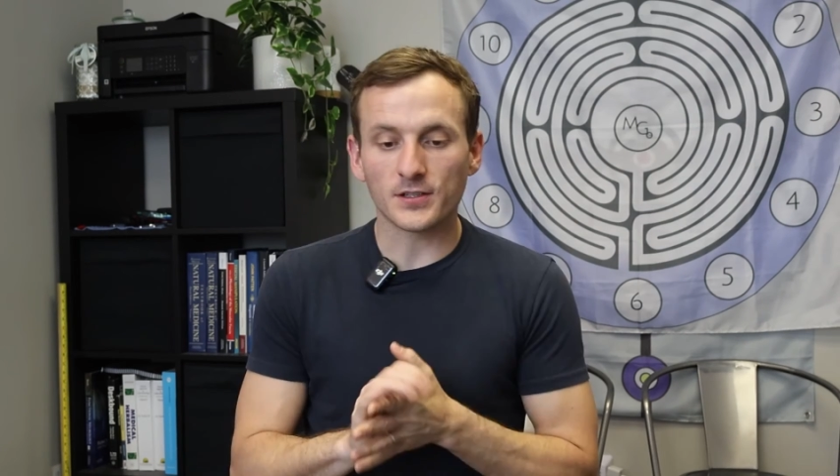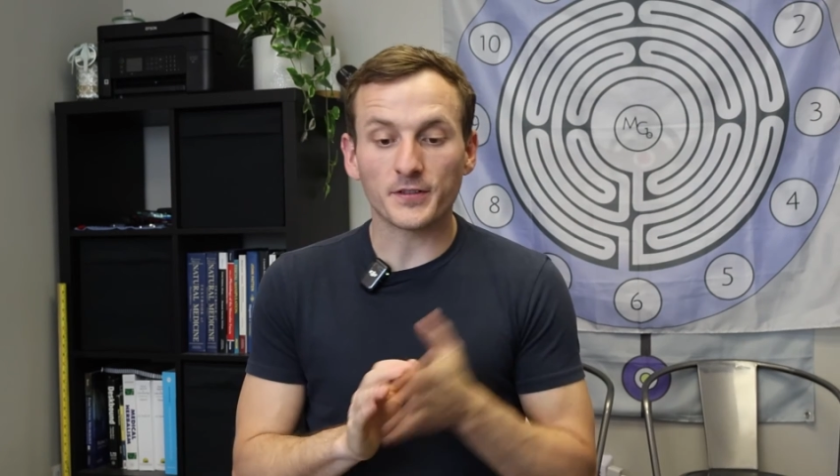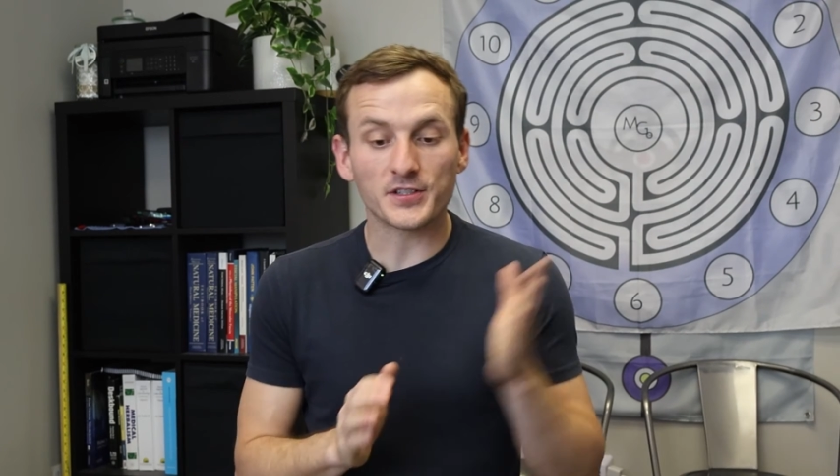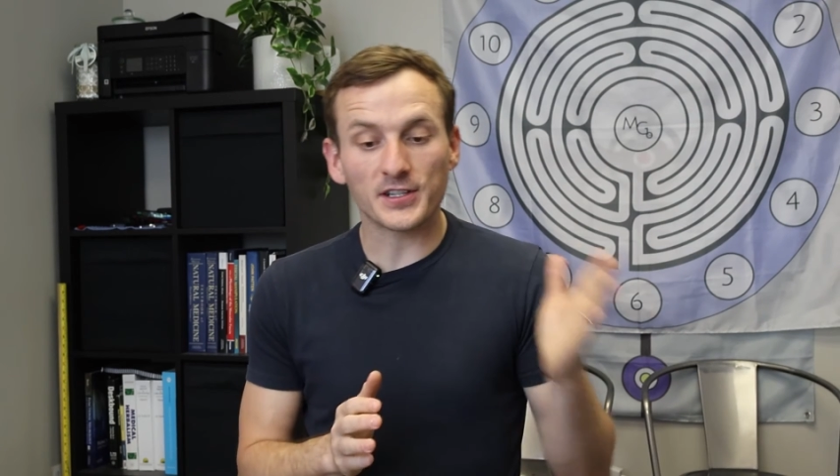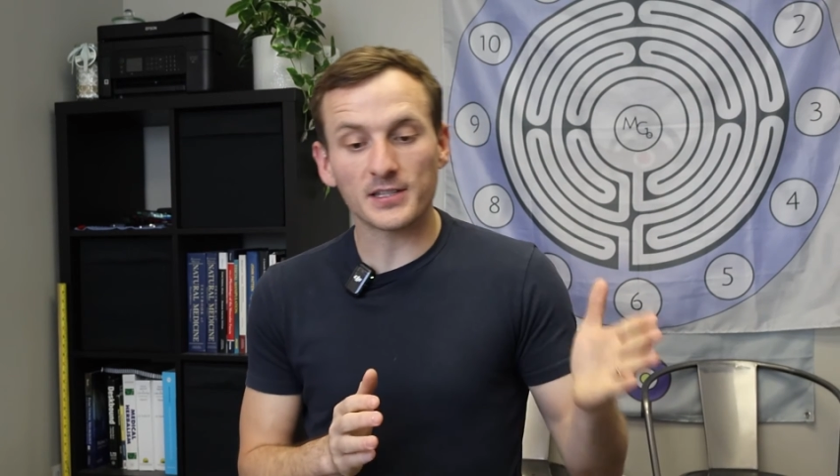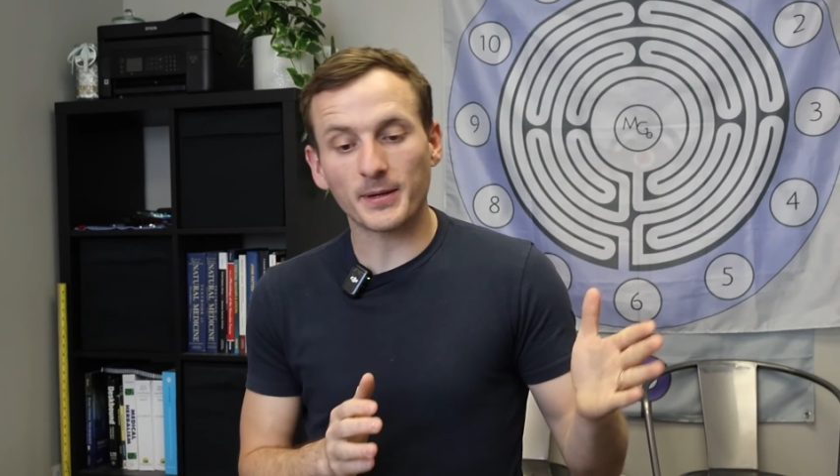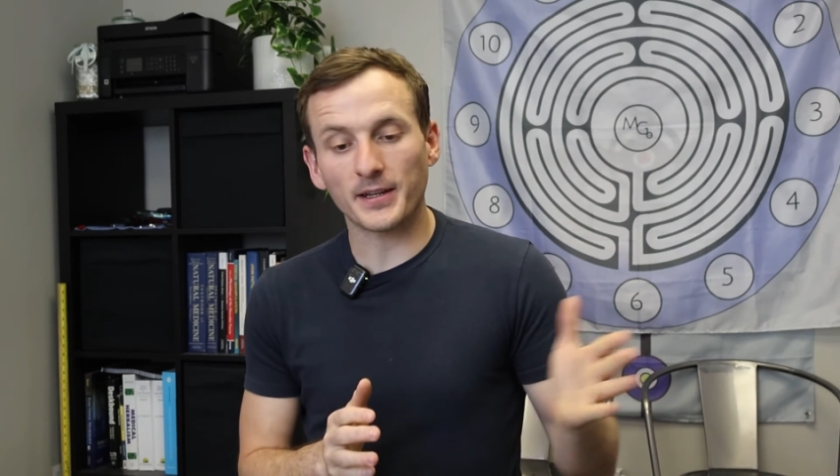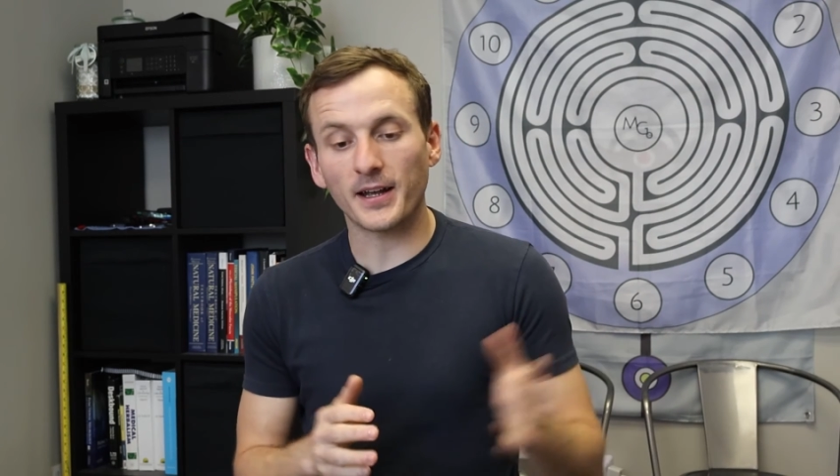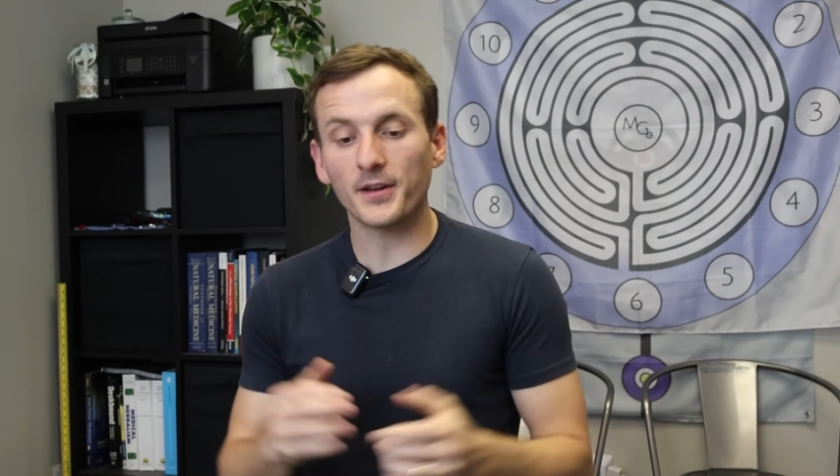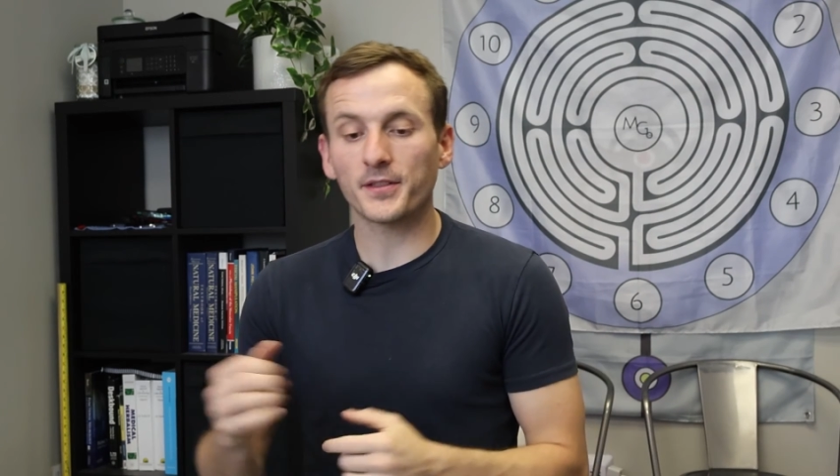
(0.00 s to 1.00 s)
So if you're serious about
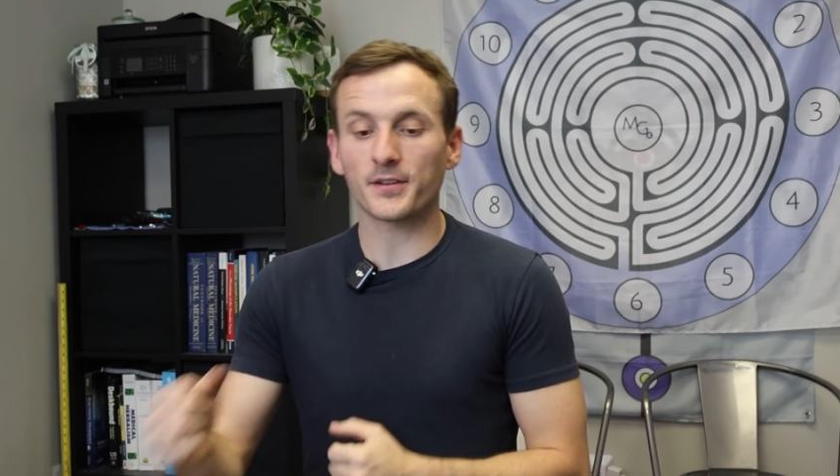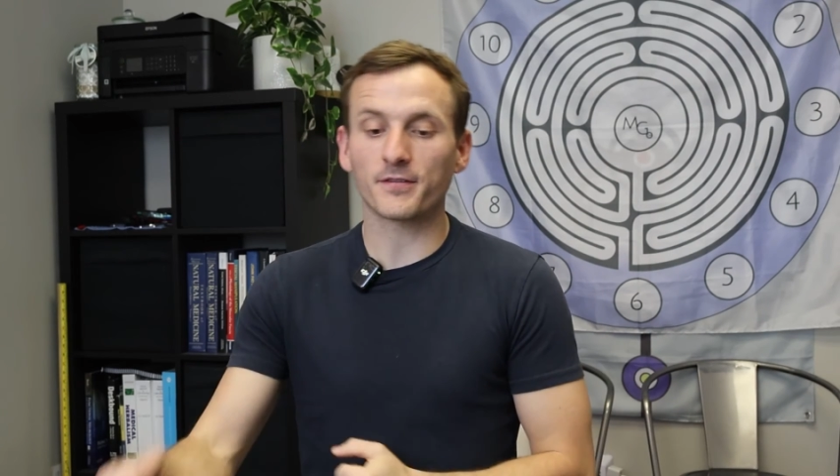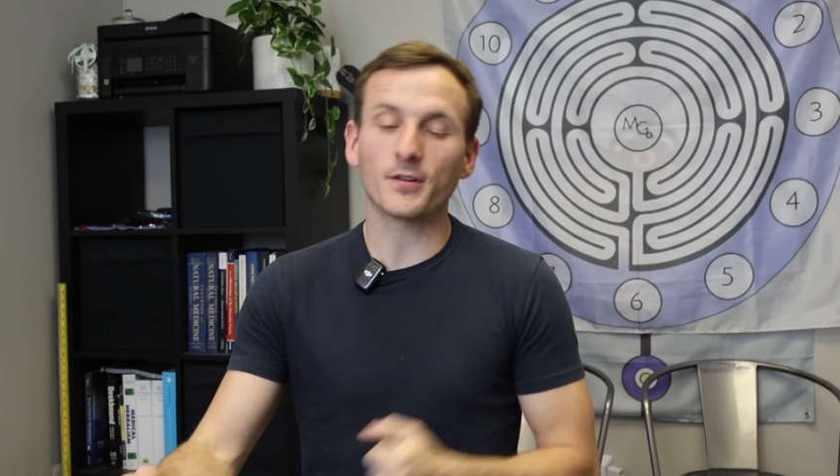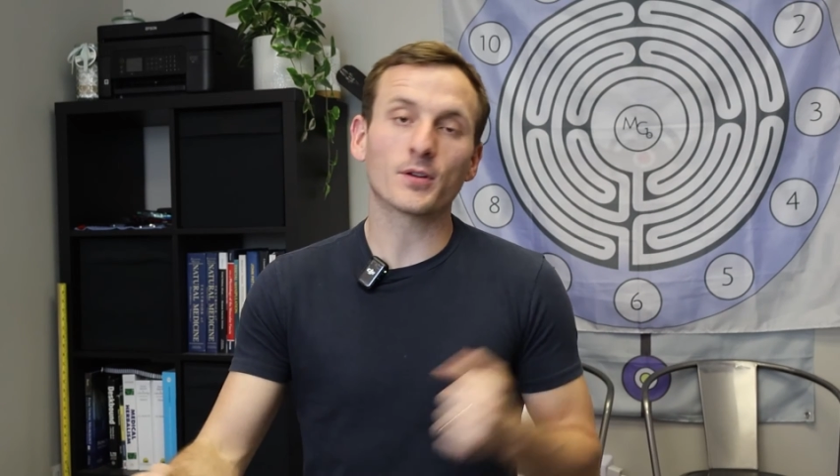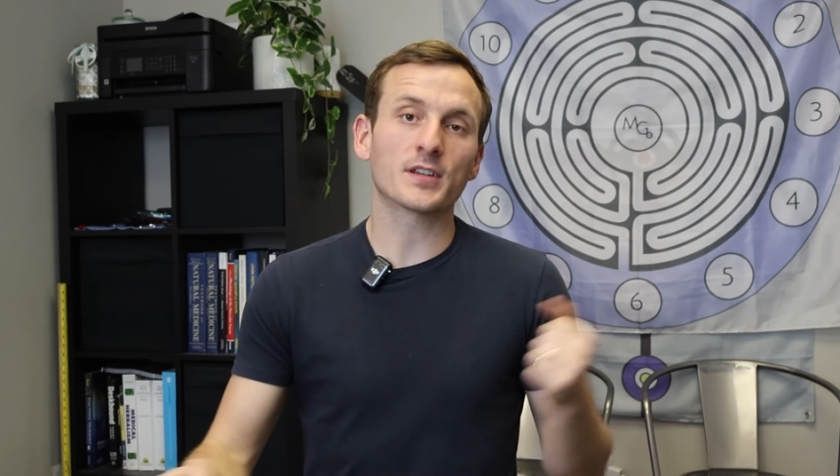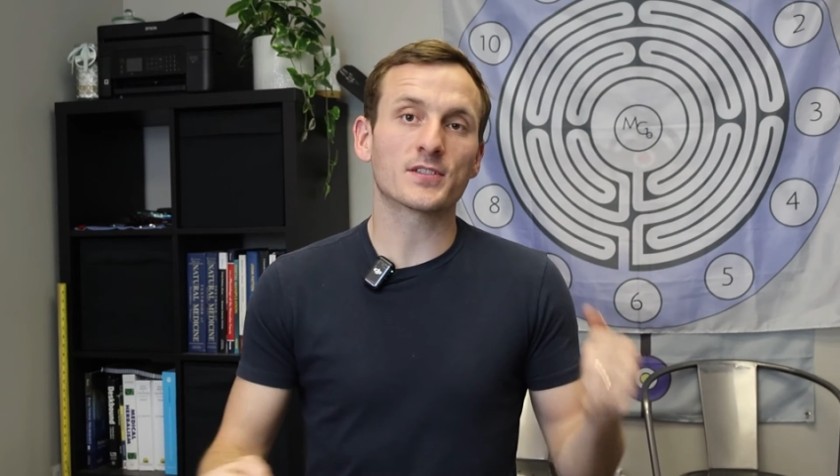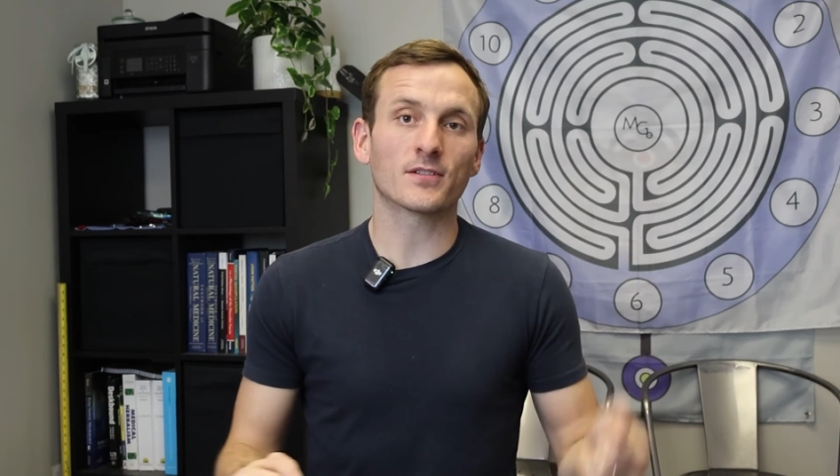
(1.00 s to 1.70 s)
your health, your focus,